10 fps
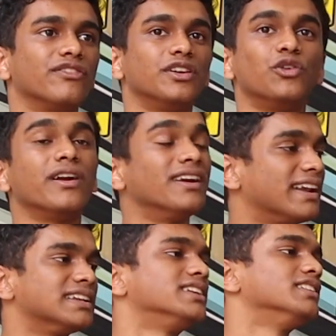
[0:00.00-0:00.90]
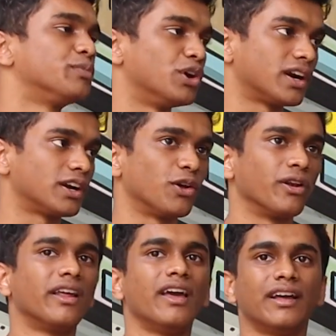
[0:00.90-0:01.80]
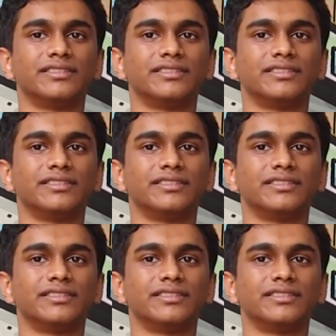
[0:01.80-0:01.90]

or if they're not interested in the product at all.